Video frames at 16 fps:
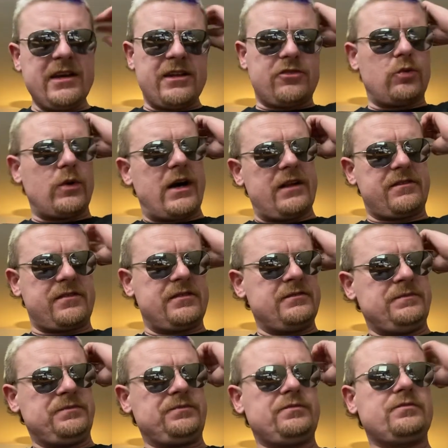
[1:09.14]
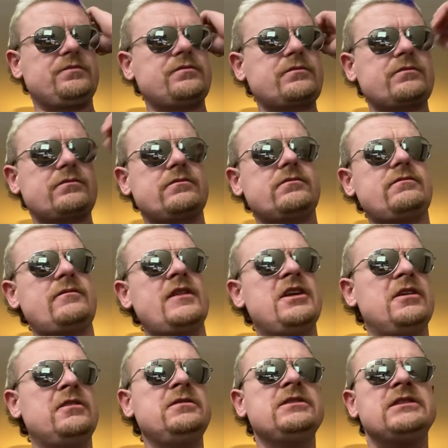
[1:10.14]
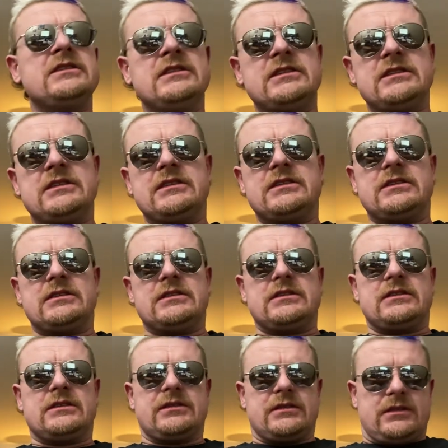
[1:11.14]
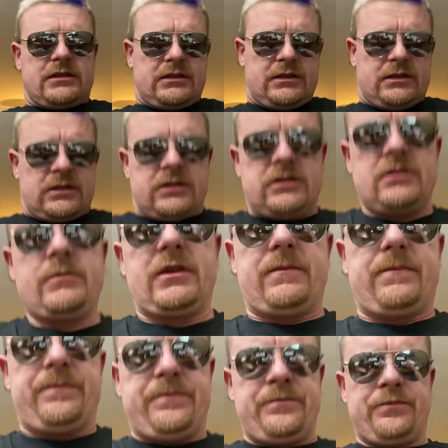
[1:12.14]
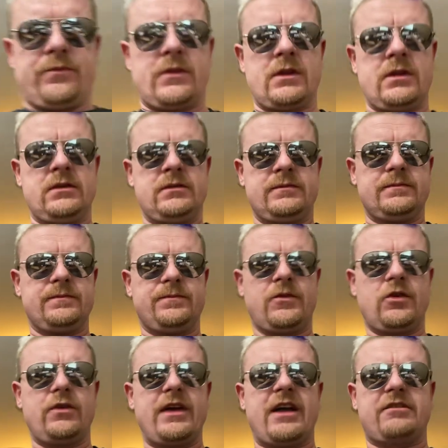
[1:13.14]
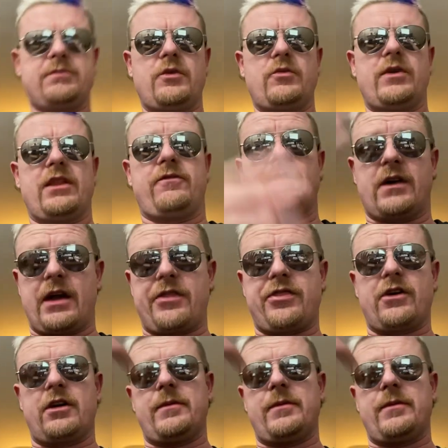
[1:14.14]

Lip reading: of twats, you know, don't ask me why the fuck I thought